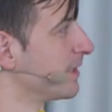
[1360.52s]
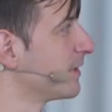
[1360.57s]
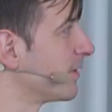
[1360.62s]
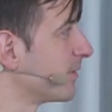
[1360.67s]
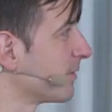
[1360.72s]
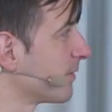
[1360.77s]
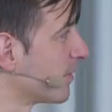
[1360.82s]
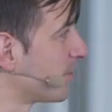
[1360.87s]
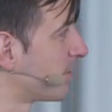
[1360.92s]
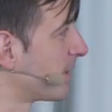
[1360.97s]
you,
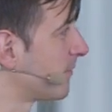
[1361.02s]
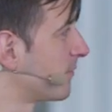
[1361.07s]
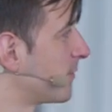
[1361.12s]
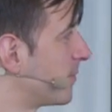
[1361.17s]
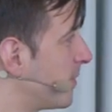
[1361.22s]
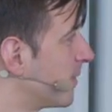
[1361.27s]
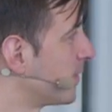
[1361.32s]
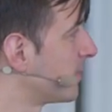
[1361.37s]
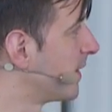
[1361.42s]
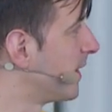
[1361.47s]
you have to
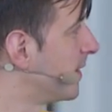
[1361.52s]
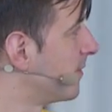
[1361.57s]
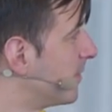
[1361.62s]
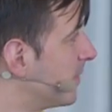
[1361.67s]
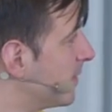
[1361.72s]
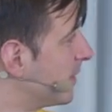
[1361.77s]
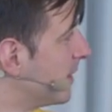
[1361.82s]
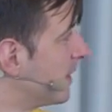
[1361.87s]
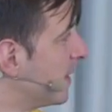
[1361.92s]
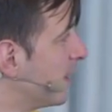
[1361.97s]
put your
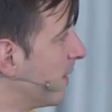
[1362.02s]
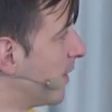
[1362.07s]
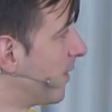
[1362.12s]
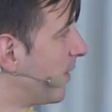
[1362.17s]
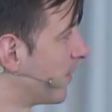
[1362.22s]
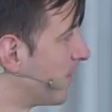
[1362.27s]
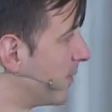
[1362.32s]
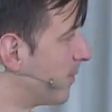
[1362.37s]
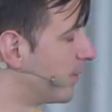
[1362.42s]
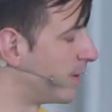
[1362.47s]
hammer
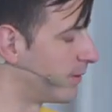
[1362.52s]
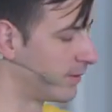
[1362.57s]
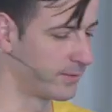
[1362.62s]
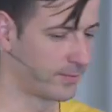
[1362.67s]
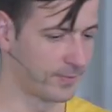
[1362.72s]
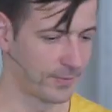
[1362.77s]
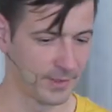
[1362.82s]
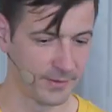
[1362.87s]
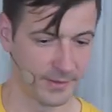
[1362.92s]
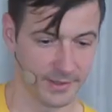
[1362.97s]
on the mole.
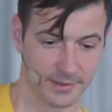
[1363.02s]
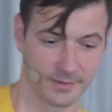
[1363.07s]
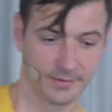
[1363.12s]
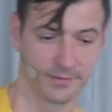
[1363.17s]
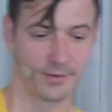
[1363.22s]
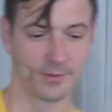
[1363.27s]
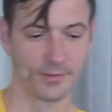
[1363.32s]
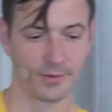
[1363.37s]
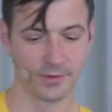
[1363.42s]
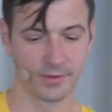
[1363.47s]
And then
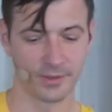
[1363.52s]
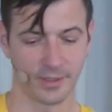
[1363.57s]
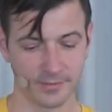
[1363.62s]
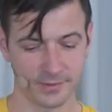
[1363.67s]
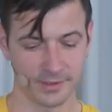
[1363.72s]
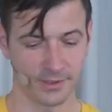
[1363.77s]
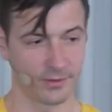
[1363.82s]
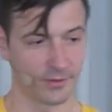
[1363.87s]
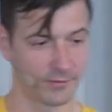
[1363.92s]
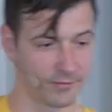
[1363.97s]
the mole
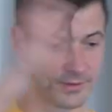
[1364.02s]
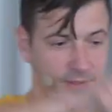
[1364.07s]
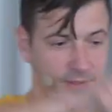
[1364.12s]
comes out of